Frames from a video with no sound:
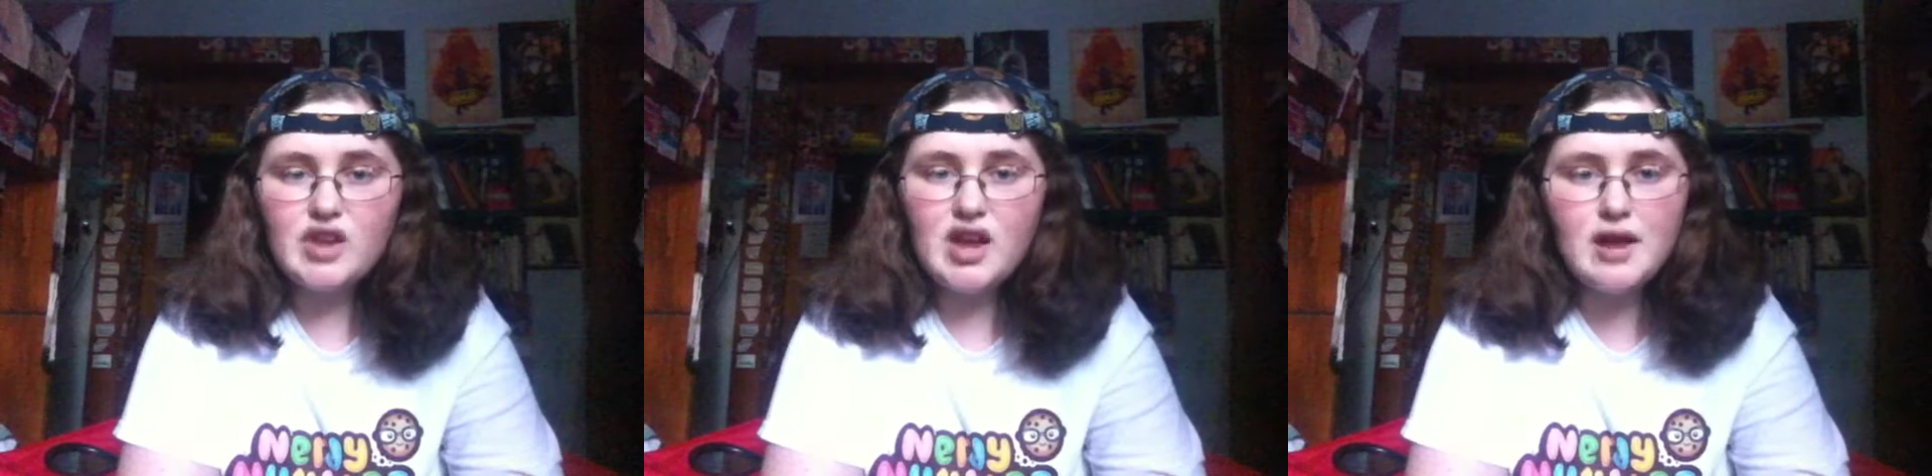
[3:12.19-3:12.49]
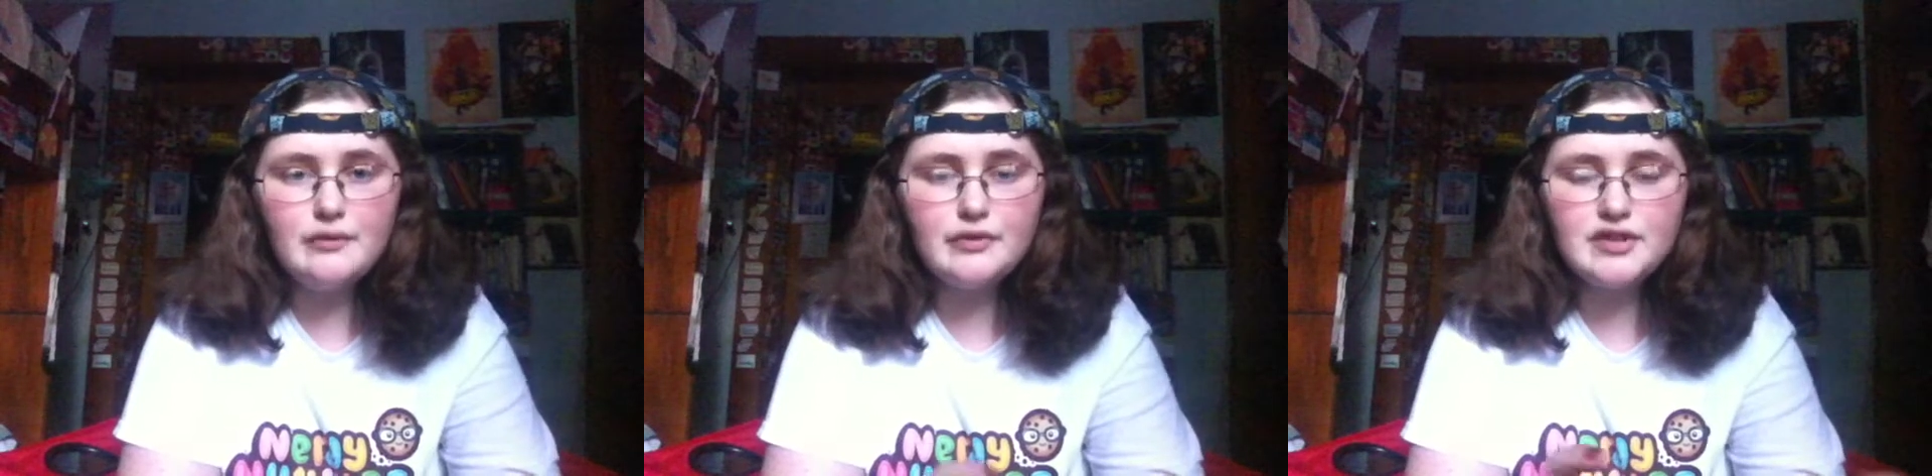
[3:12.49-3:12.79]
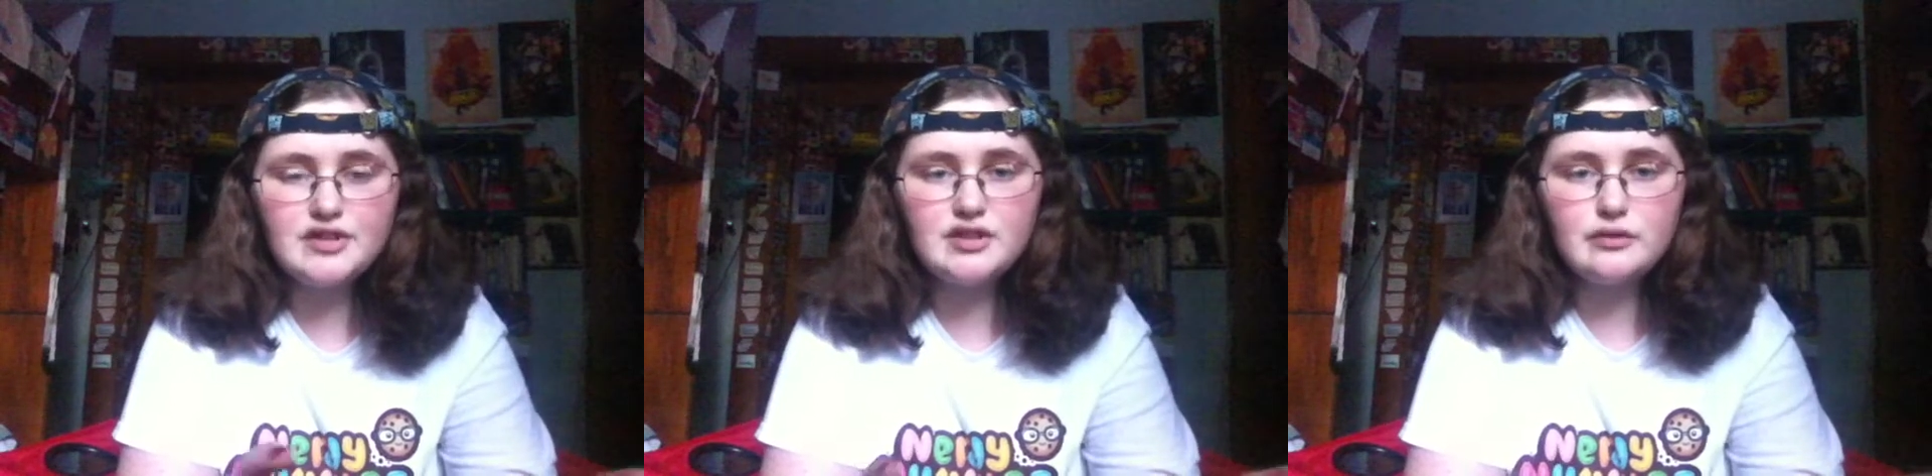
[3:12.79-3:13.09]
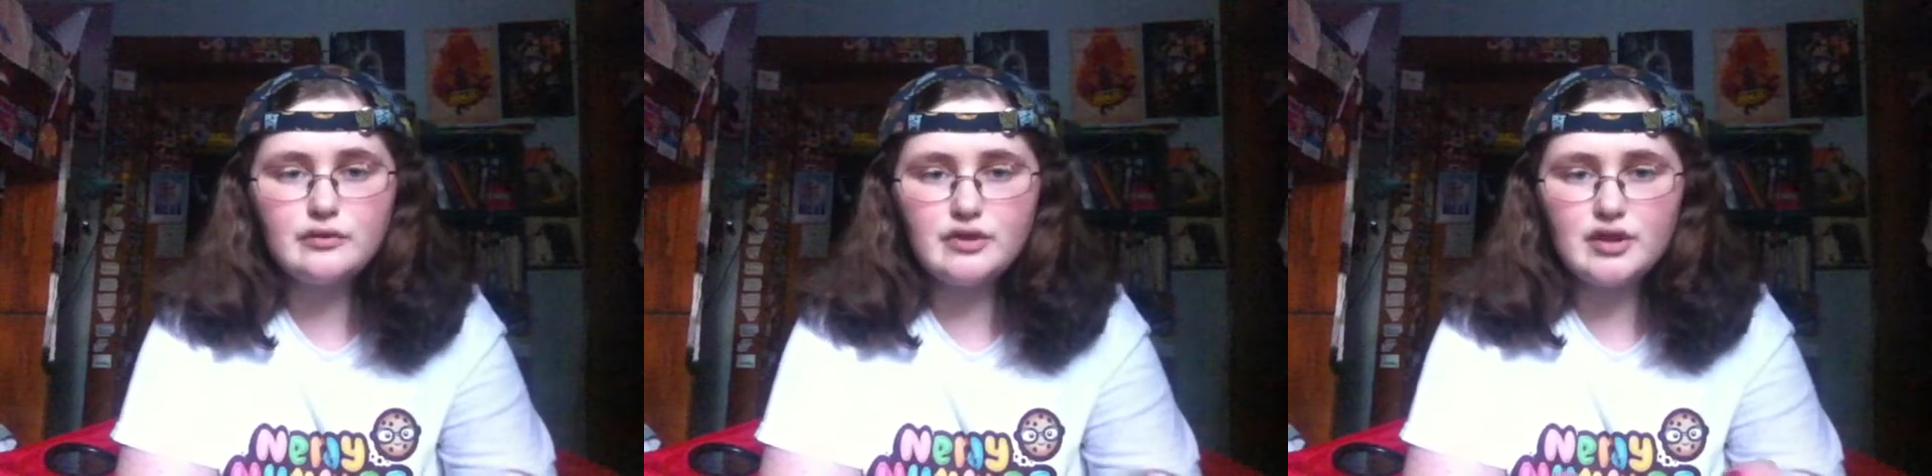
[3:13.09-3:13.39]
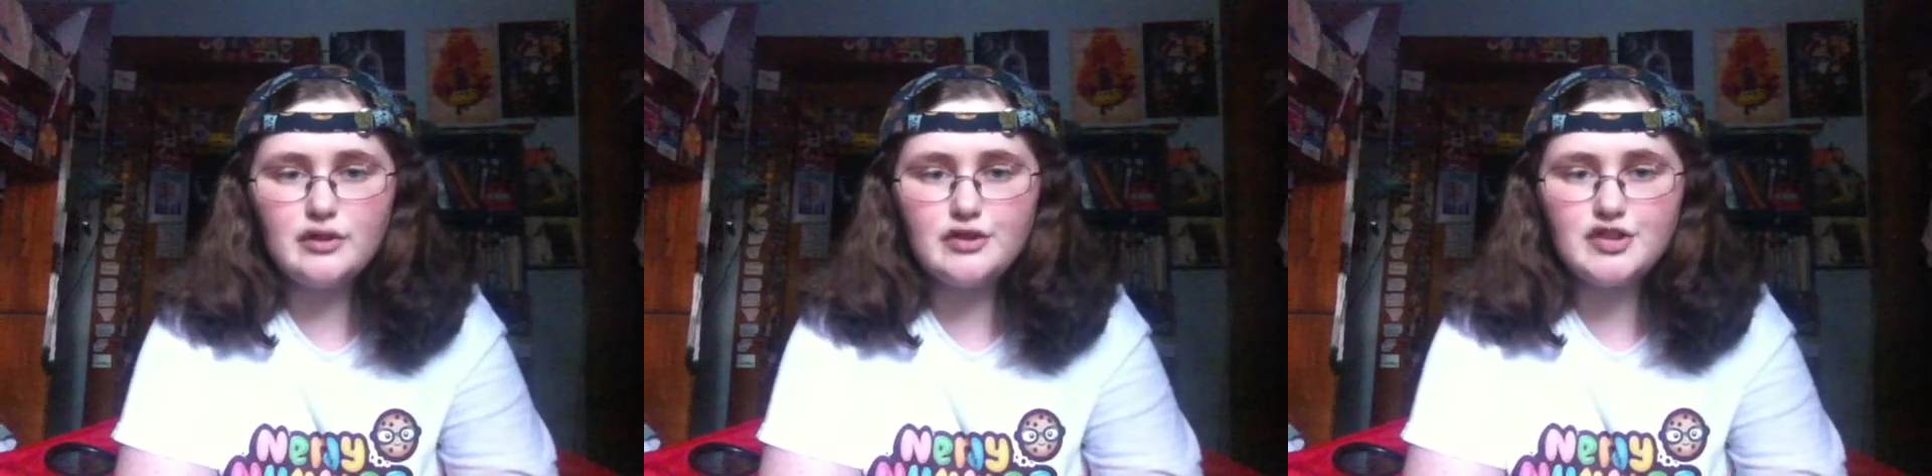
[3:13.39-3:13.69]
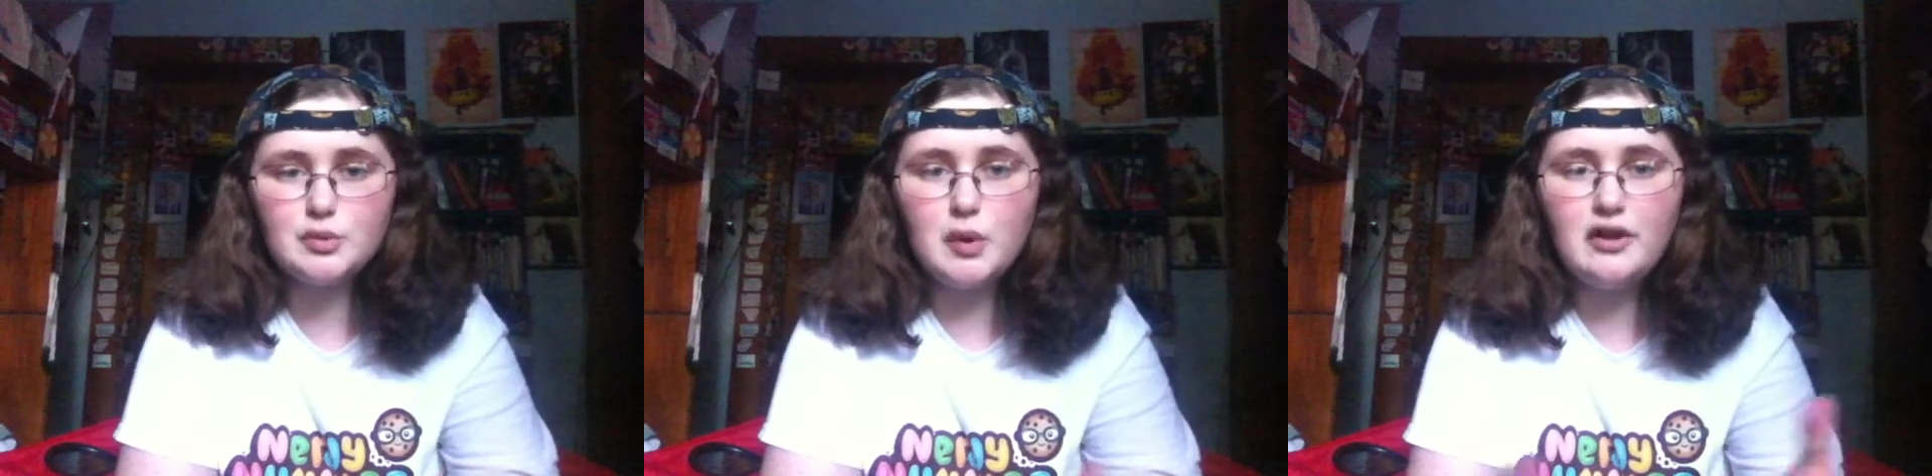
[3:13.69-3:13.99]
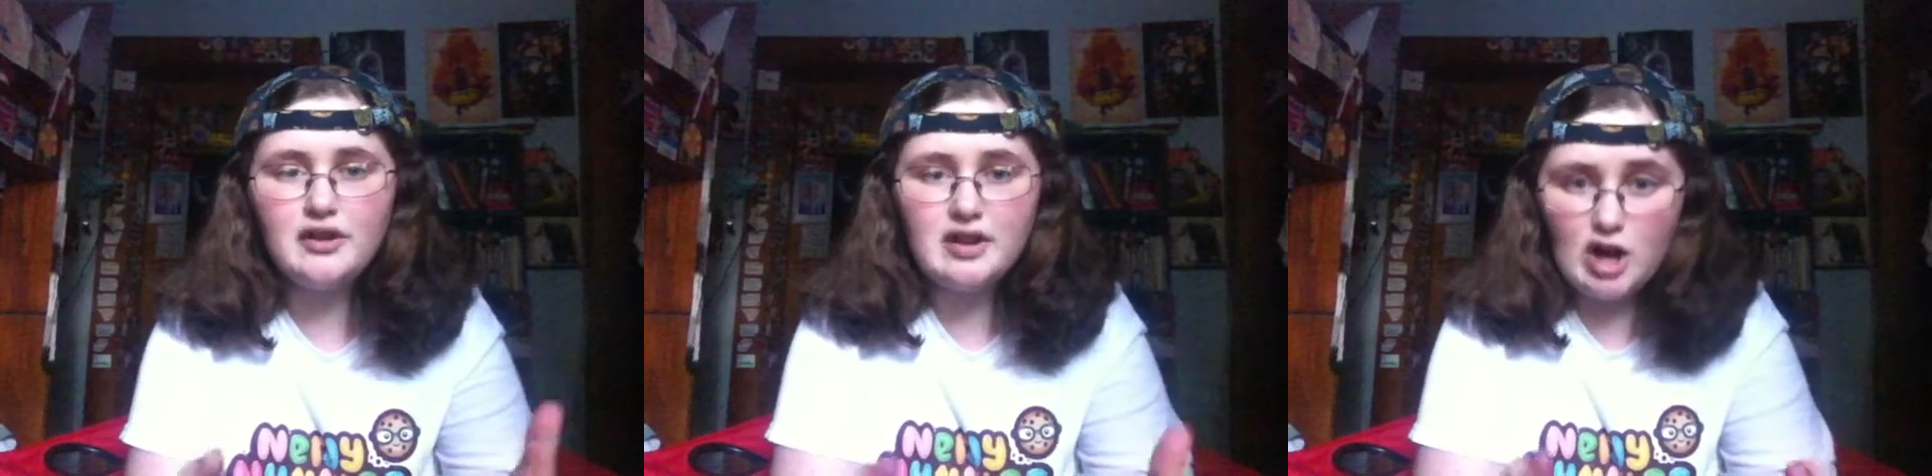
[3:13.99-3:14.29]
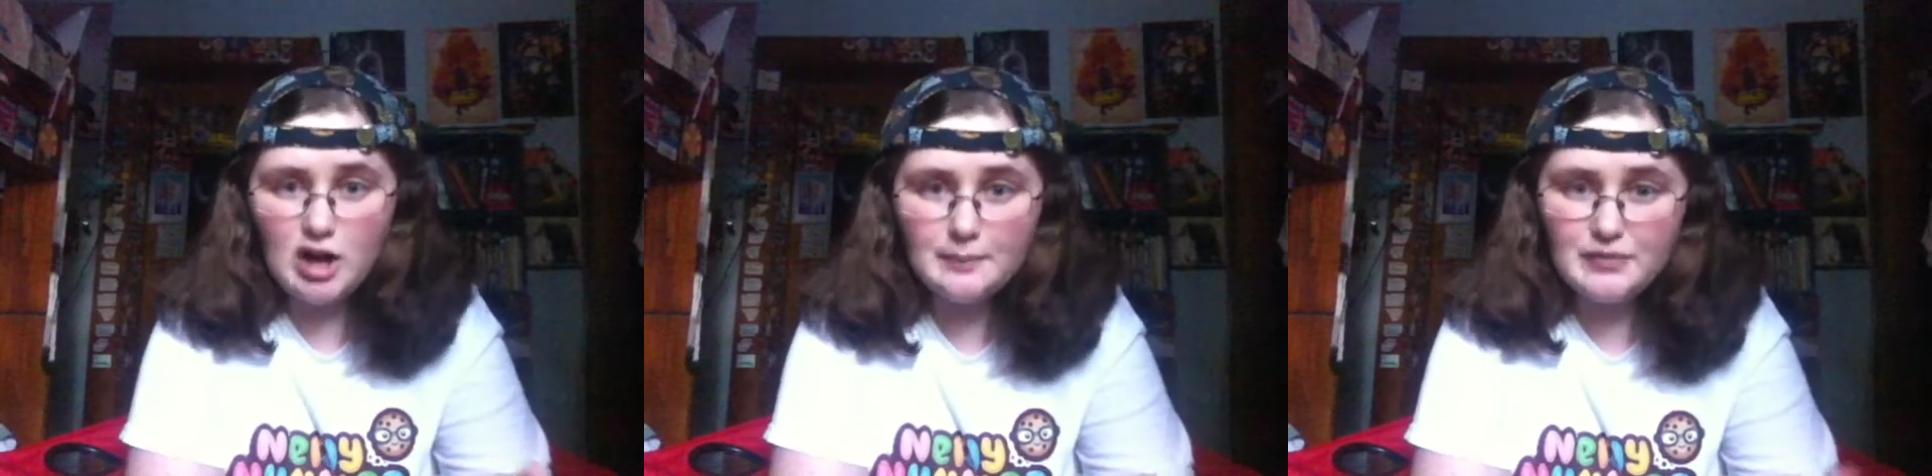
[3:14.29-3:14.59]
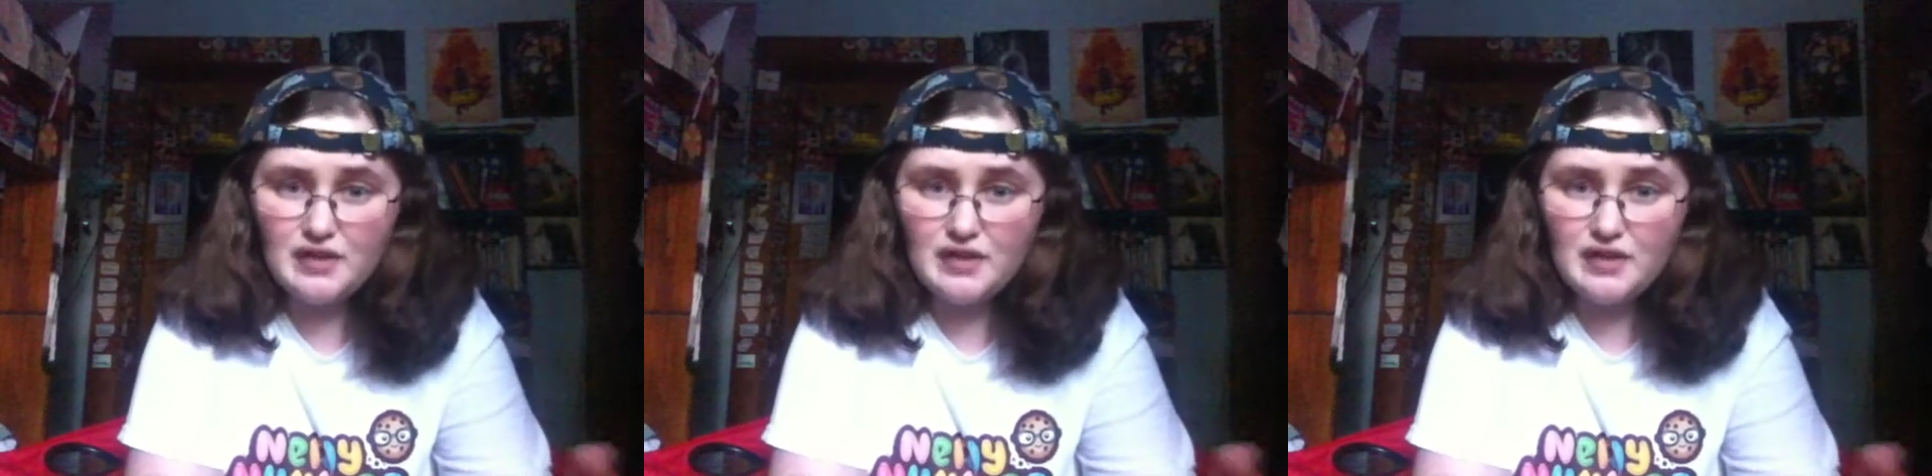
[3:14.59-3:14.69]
And the swelling up,